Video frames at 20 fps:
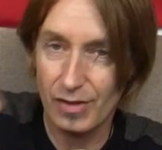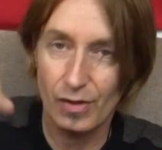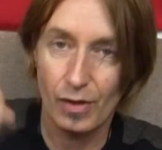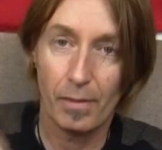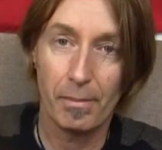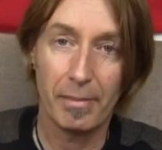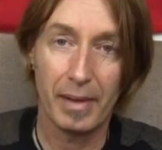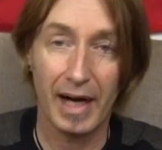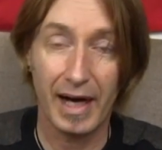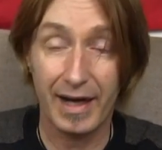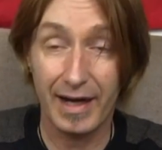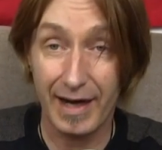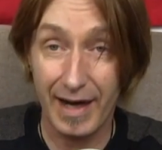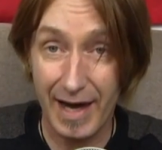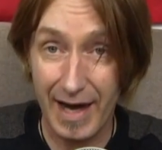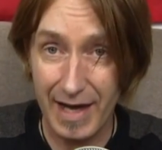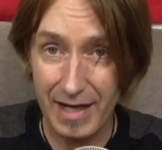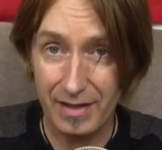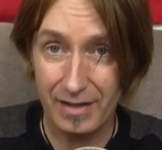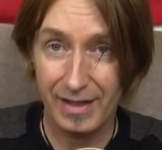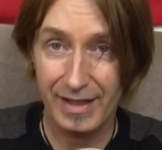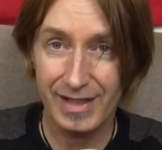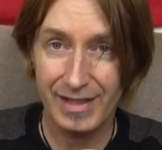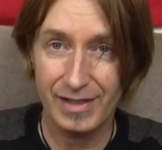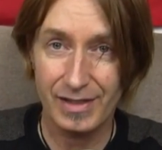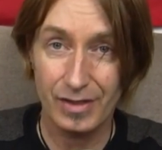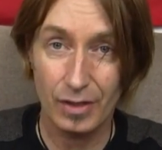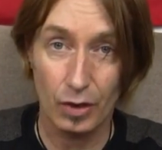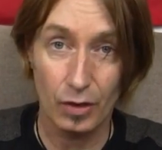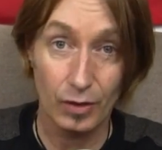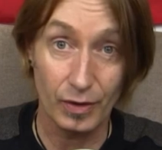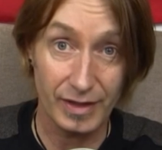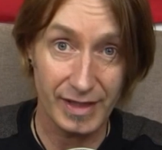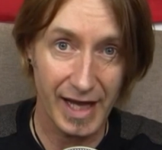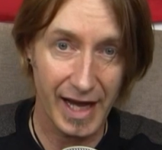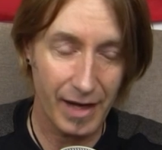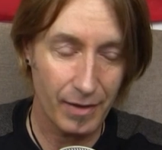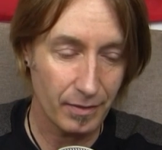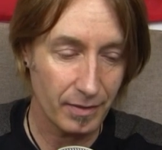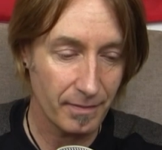So, bajar is to go
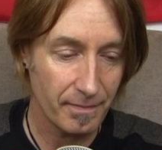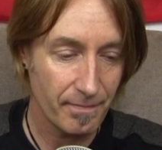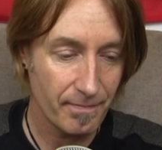down.